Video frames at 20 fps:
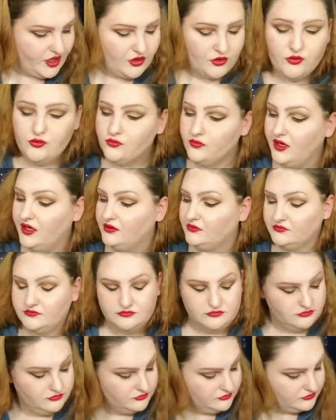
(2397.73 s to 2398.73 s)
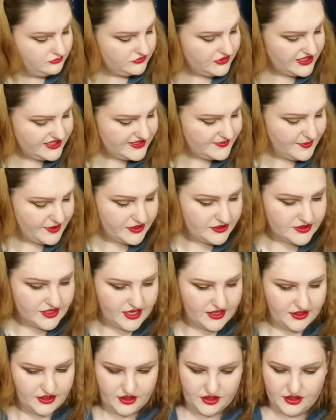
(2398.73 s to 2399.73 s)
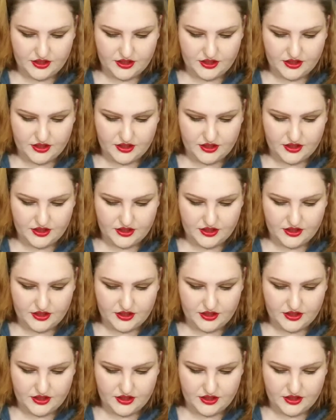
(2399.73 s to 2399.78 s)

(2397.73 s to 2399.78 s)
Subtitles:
Oh wow, that smells kind of